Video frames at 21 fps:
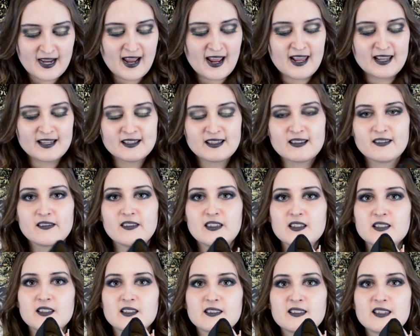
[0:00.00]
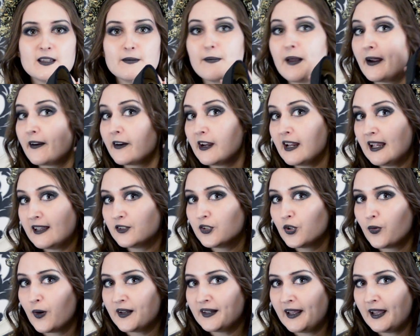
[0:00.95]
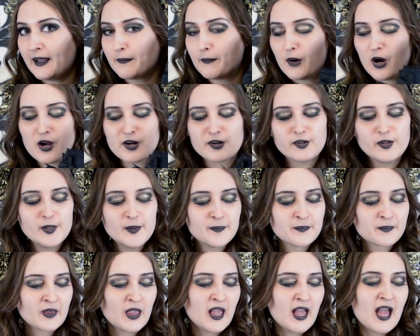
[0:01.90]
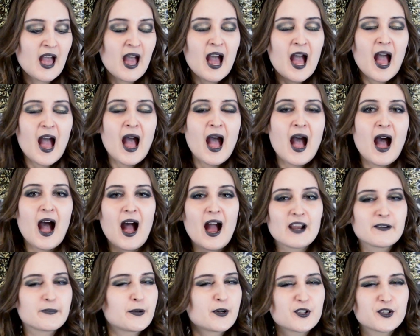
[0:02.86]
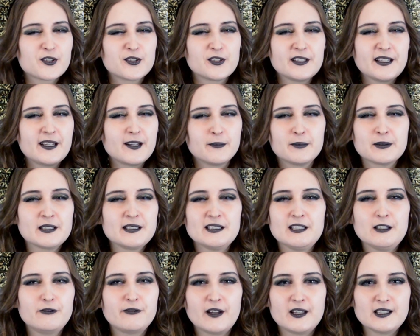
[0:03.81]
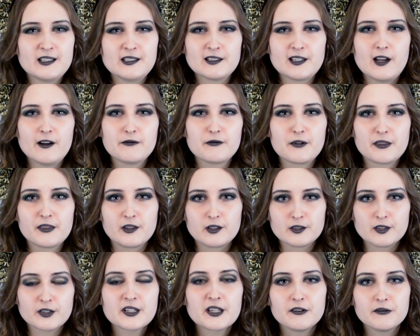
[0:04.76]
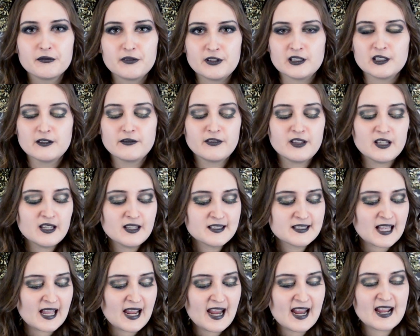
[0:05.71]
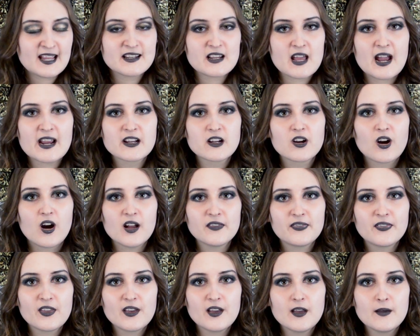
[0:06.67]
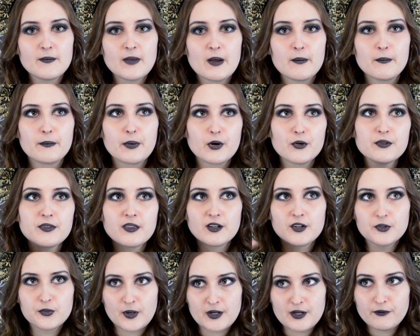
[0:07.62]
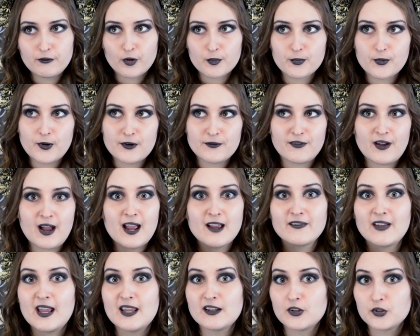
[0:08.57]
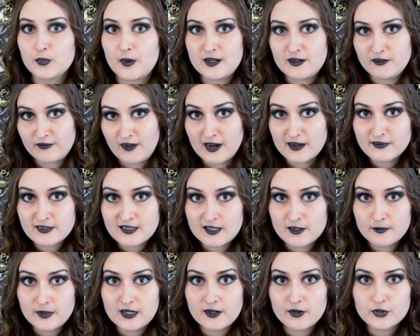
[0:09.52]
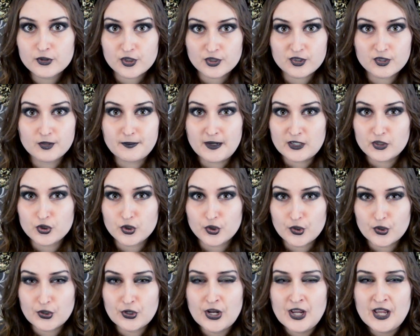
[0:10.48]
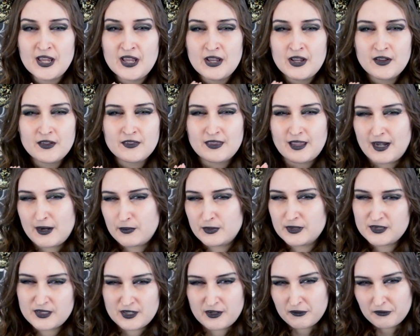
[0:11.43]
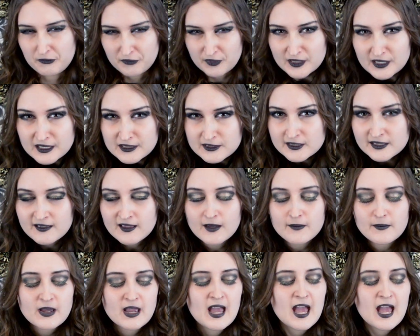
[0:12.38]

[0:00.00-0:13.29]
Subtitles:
and this is the Marie Antoinette model. I personally completely fell in love with the look and feel of these, and I got them both in a 24.5 and a 25 centimeter just to make sure that I was going to fit into them.